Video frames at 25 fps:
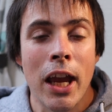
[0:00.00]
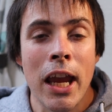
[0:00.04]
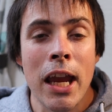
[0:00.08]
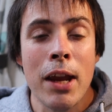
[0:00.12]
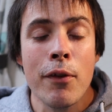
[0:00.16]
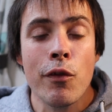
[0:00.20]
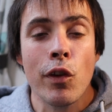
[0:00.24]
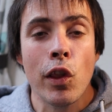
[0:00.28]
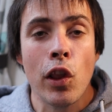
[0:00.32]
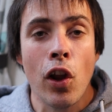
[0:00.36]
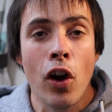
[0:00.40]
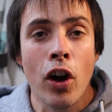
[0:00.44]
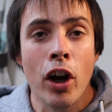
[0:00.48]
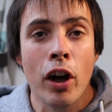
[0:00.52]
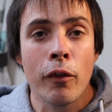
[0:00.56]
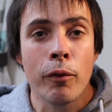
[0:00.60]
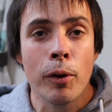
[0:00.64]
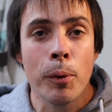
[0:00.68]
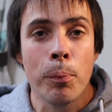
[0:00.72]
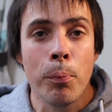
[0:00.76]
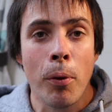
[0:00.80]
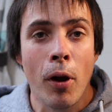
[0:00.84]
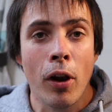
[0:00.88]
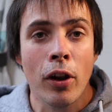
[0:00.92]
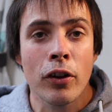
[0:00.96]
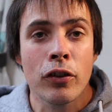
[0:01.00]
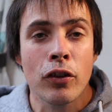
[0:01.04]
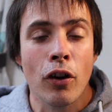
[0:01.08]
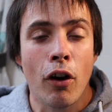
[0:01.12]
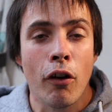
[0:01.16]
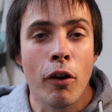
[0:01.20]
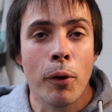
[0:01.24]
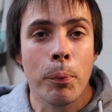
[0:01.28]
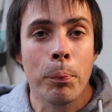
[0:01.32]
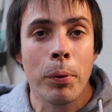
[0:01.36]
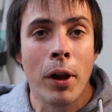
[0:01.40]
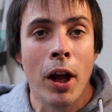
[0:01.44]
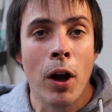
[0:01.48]
even longer if we polish it
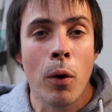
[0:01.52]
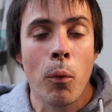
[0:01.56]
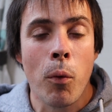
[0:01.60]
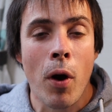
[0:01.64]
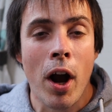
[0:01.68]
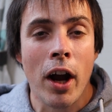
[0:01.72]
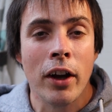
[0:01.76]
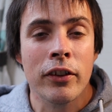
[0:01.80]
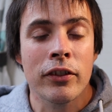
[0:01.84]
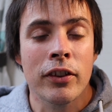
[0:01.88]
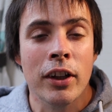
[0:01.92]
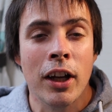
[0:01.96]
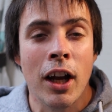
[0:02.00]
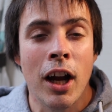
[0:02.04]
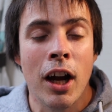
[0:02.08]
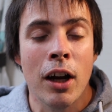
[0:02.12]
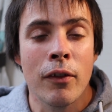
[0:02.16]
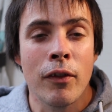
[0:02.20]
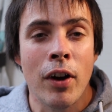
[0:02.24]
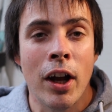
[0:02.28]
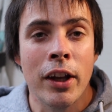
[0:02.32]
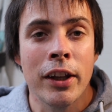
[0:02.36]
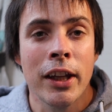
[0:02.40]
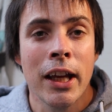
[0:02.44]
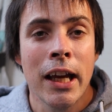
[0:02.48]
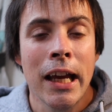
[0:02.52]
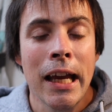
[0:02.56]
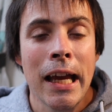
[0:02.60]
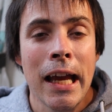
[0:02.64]
or apply wax to the caravan.